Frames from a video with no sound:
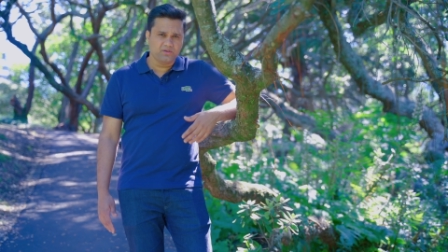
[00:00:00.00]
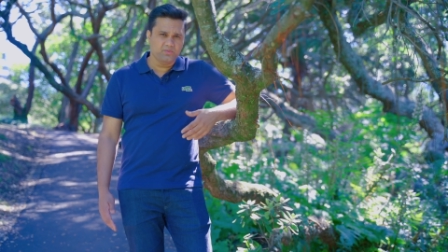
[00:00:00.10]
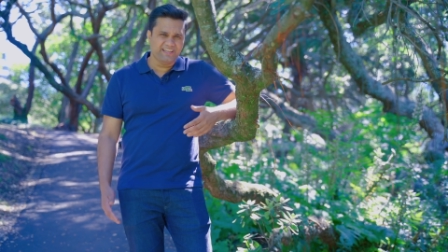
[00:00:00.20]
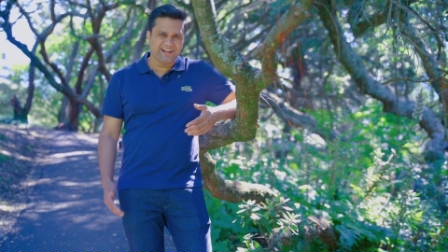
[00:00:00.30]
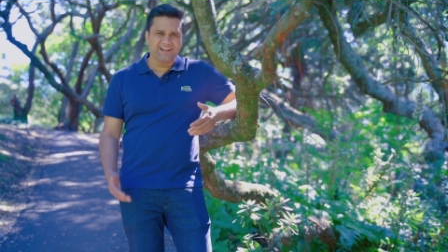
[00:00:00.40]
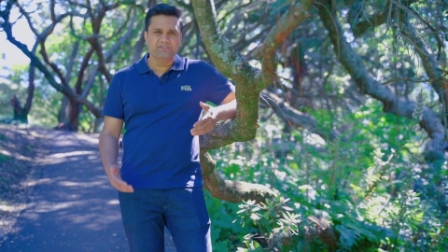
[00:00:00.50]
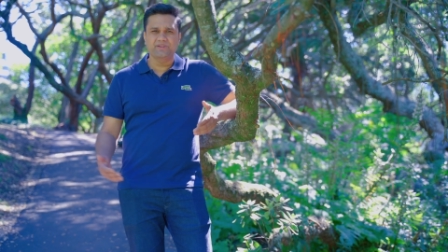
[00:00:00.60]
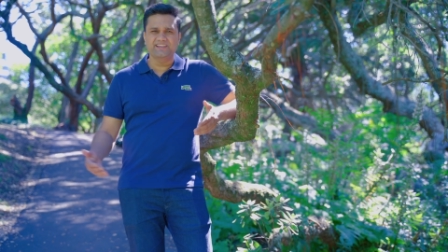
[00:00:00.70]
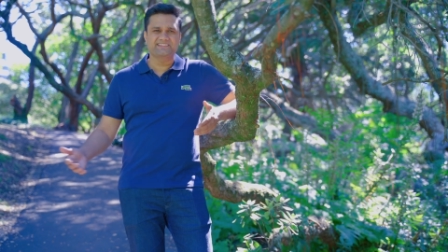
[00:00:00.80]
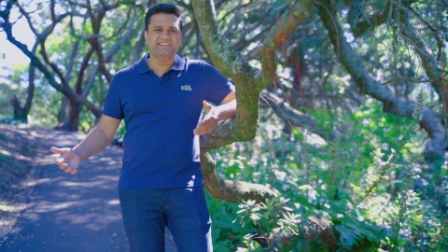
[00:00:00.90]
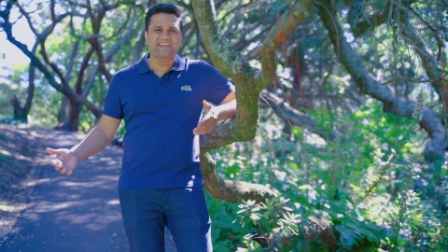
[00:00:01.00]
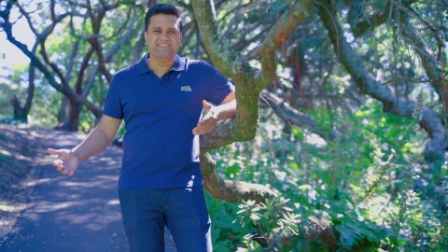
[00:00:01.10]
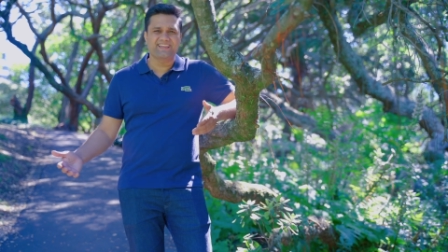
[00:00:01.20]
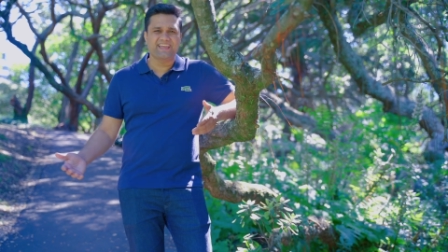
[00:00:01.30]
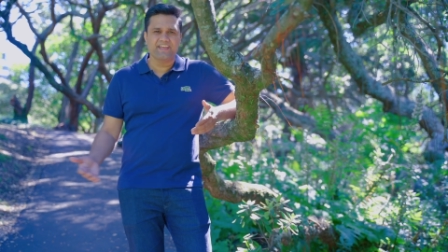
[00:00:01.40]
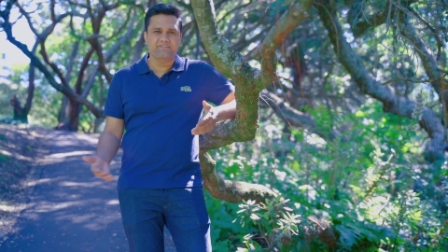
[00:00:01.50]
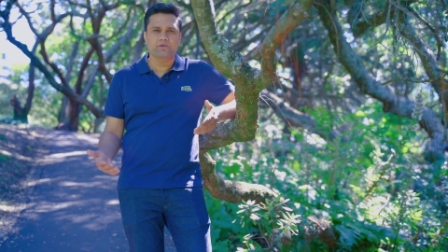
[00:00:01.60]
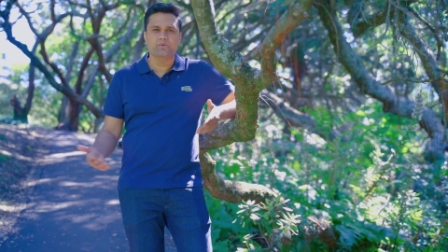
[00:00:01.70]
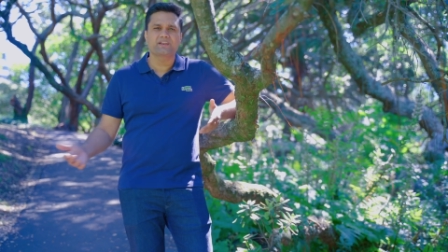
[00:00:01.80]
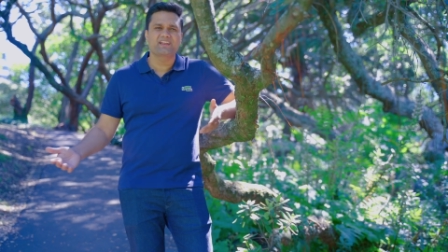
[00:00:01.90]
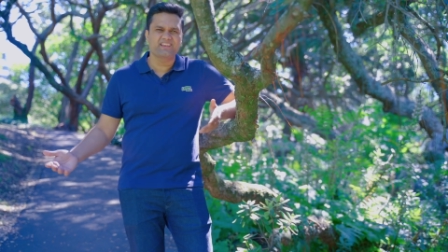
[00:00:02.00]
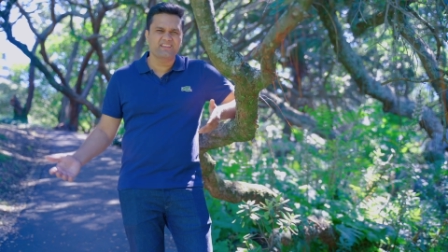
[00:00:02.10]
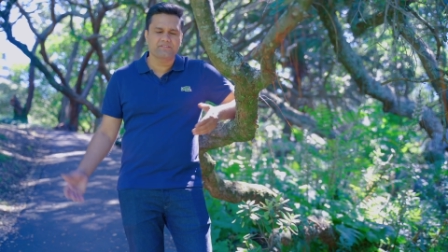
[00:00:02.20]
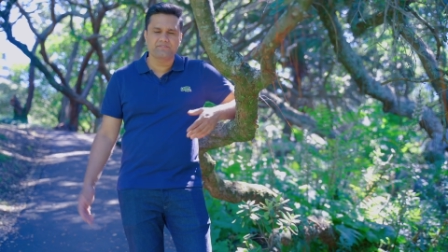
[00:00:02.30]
we can't really say that everyone in India